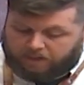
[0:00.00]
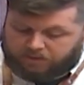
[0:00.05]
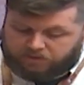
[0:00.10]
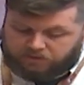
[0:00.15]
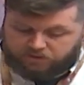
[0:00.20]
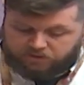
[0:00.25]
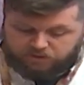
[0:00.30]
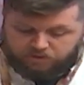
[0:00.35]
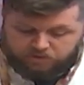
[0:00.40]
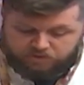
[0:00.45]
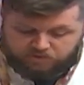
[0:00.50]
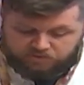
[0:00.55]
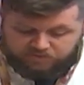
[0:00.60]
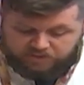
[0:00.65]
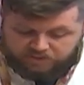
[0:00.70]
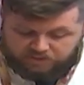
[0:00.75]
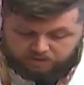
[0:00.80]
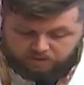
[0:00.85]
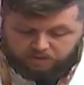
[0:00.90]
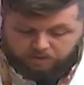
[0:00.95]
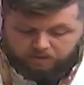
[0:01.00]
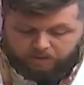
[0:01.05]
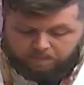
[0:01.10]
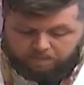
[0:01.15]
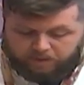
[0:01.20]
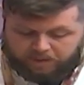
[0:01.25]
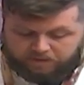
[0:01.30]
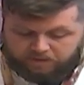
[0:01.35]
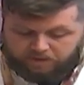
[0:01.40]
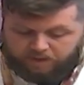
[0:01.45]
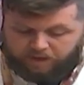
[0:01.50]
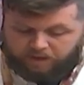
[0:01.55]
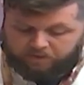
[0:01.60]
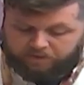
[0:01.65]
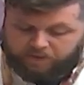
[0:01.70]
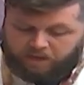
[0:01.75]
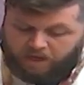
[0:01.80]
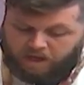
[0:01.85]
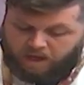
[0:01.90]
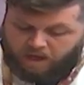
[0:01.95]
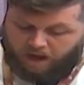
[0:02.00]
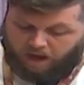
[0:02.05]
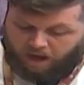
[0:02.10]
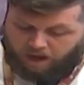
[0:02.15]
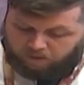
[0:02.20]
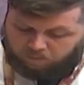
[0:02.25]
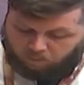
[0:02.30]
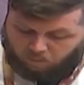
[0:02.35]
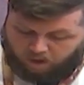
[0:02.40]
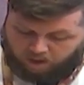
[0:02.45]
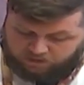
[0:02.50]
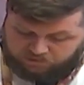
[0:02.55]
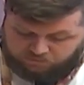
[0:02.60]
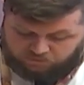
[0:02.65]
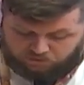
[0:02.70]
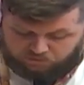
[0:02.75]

I monitor students' physical and mental health on